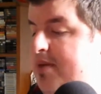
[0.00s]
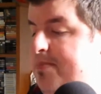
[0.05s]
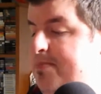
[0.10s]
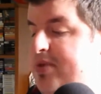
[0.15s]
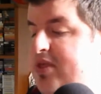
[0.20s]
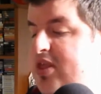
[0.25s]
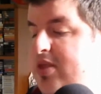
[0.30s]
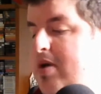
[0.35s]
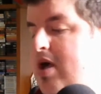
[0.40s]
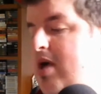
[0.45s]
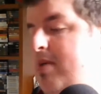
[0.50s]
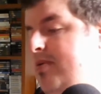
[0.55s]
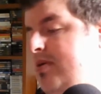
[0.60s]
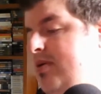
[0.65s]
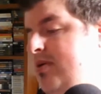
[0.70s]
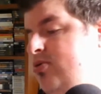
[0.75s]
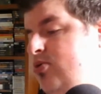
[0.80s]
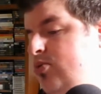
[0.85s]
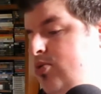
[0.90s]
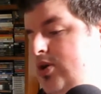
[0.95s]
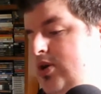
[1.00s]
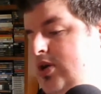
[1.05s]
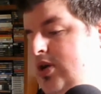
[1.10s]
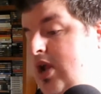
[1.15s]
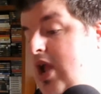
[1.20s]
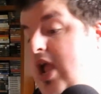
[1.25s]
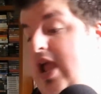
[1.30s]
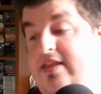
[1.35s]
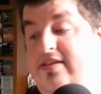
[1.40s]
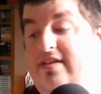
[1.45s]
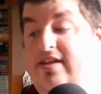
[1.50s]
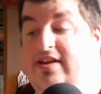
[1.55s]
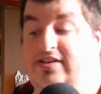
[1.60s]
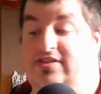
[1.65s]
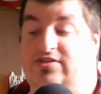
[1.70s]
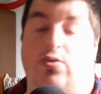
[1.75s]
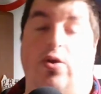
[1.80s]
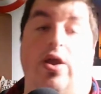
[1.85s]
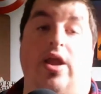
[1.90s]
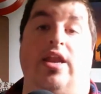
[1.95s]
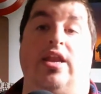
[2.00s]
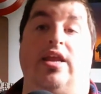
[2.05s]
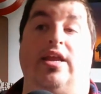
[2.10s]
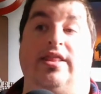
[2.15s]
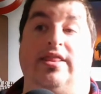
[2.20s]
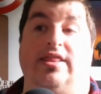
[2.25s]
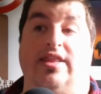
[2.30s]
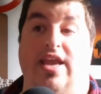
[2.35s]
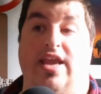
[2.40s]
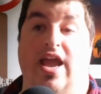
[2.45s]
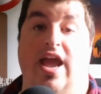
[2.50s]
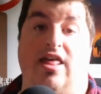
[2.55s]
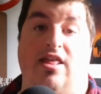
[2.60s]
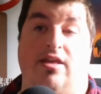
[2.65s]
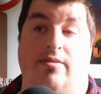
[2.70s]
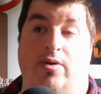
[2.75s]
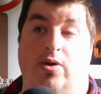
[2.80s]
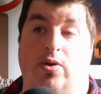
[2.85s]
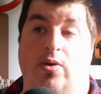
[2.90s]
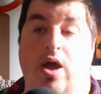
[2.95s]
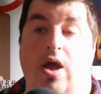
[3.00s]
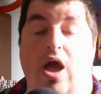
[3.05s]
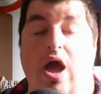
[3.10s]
Billy Bobby Thornton and Dennis Quaid in The Alamo.